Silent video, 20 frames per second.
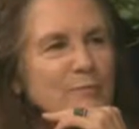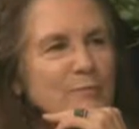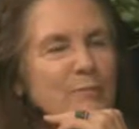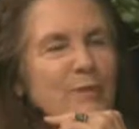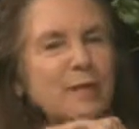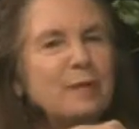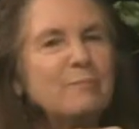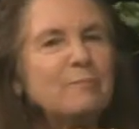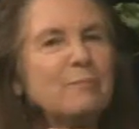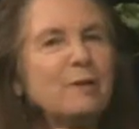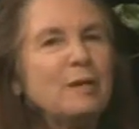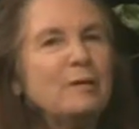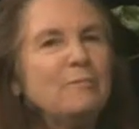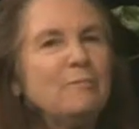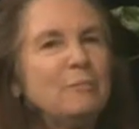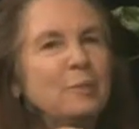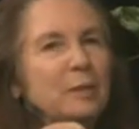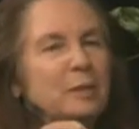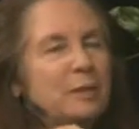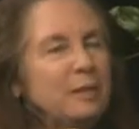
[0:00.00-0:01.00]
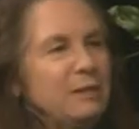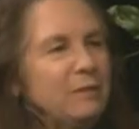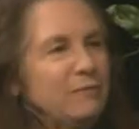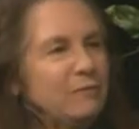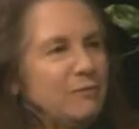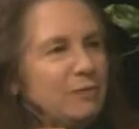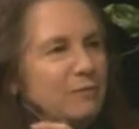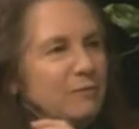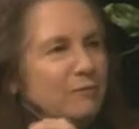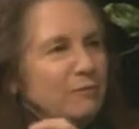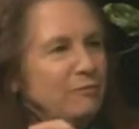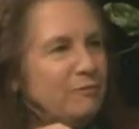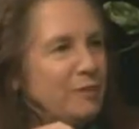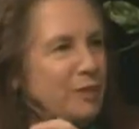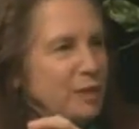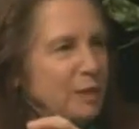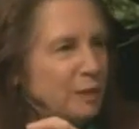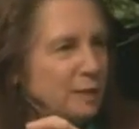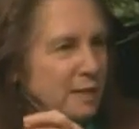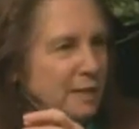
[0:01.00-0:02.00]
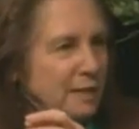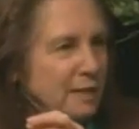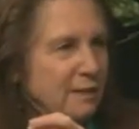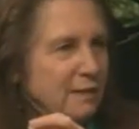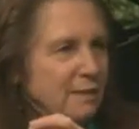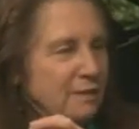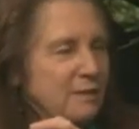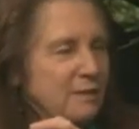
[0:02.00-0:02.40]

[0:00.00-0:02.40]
My belief and feeling